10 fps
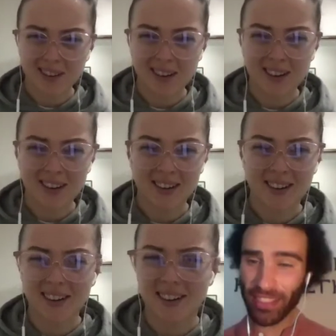They
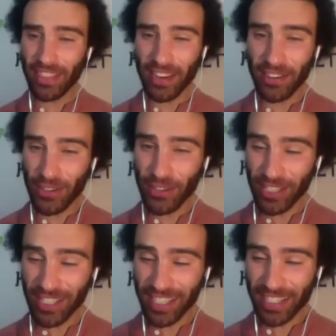know.
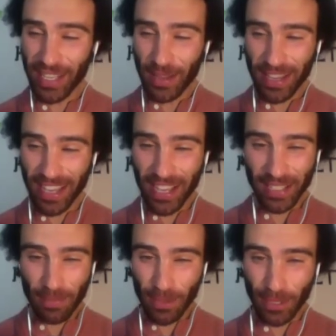How's
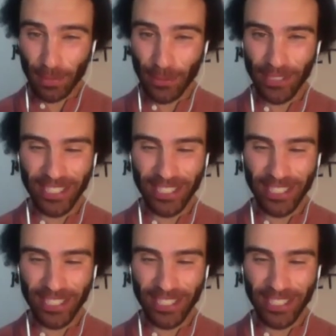that possible?